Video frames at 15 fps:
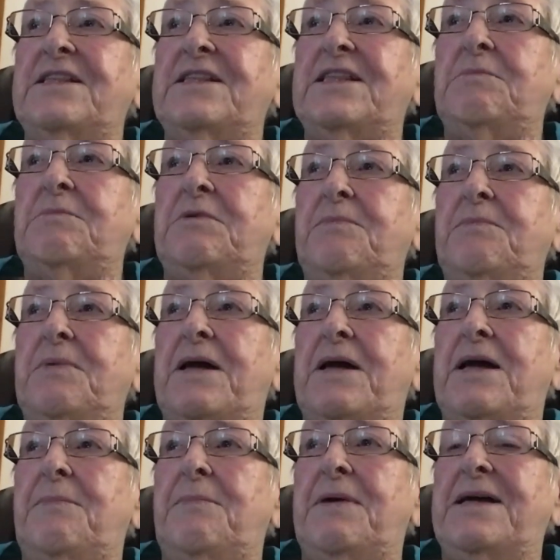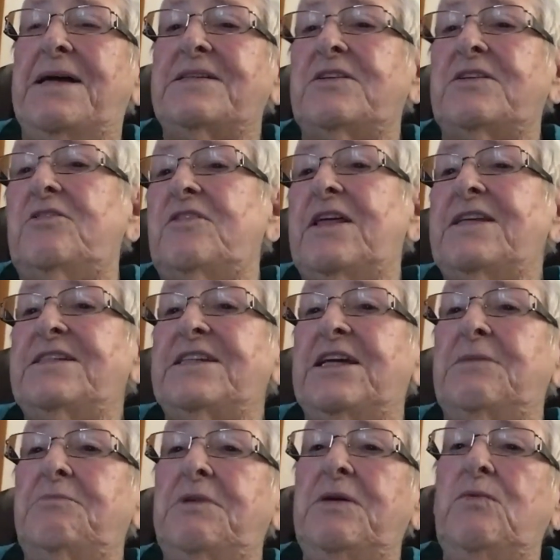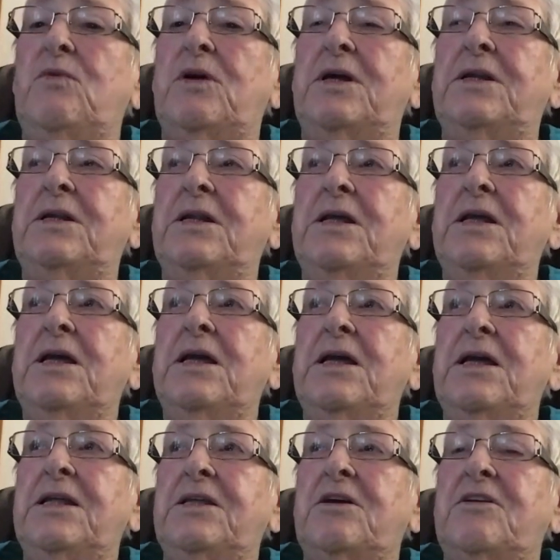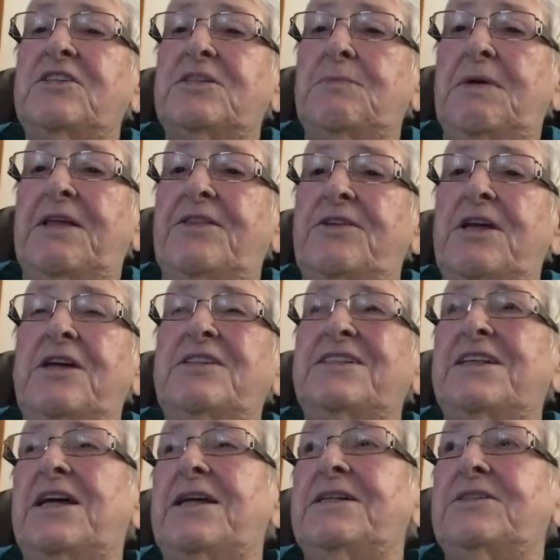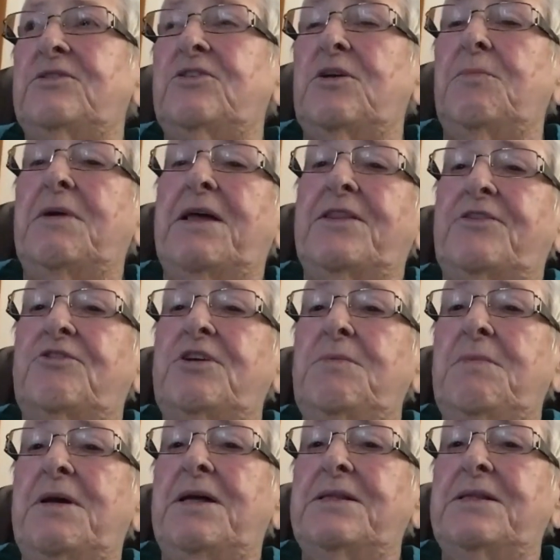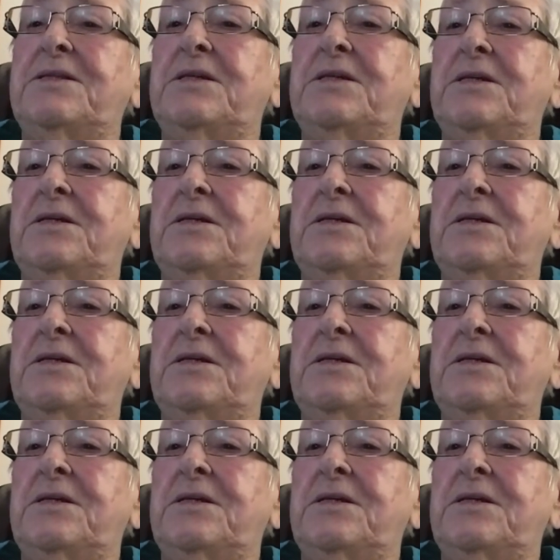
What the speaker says: them a parcel or they sent me one, it took about 3 months.